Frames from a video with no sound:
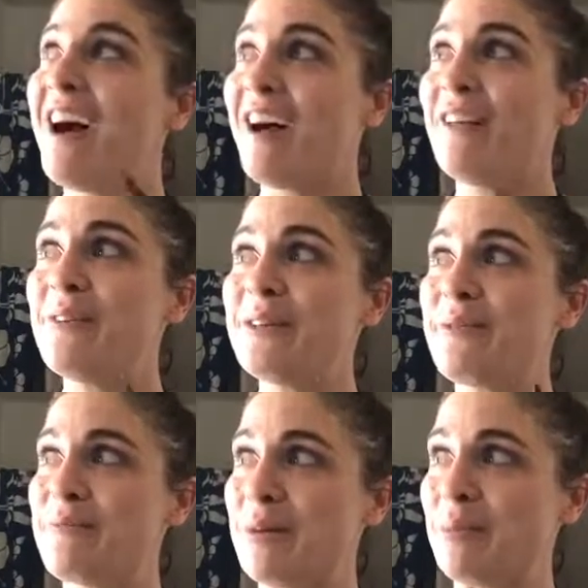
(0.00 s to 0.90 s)
always
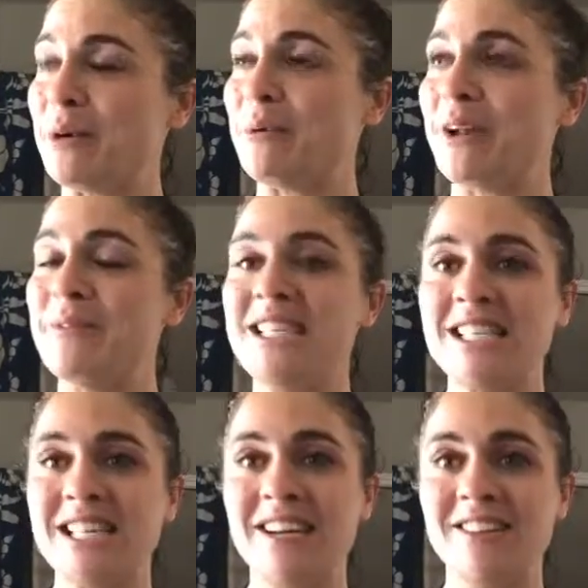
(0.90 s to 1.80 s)
remember when I was
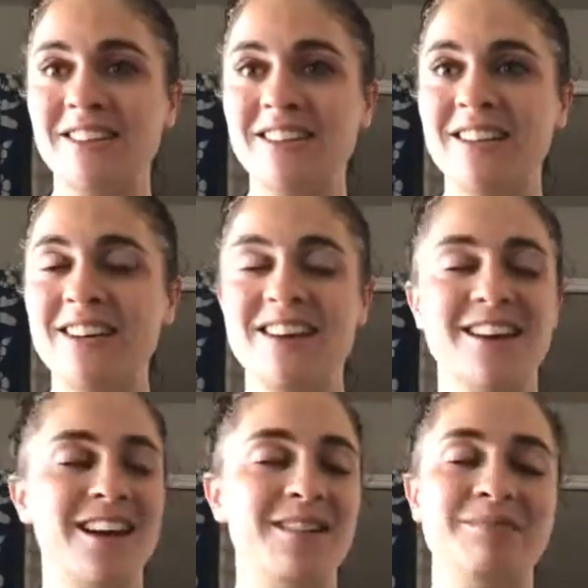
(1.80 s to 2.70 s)
single,
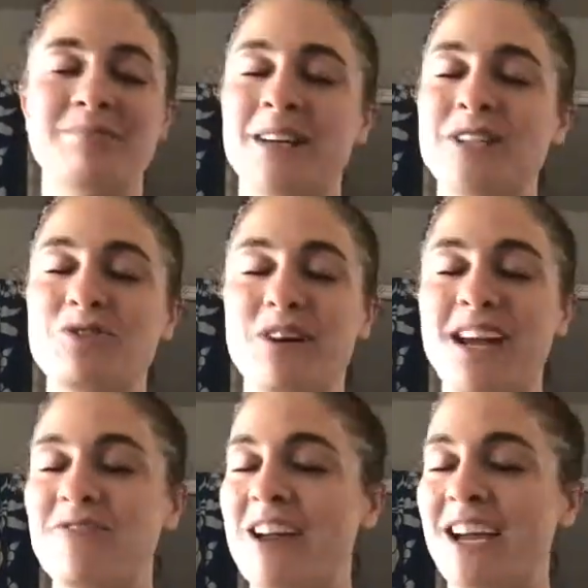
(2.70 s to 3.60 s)
my
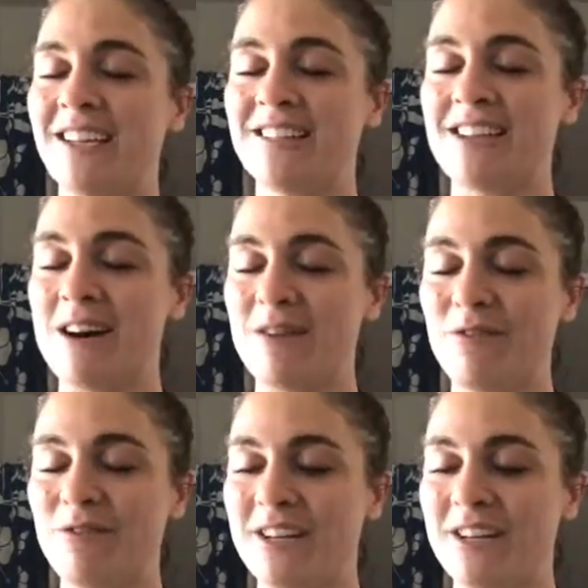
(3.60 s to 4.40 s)
train wreck self,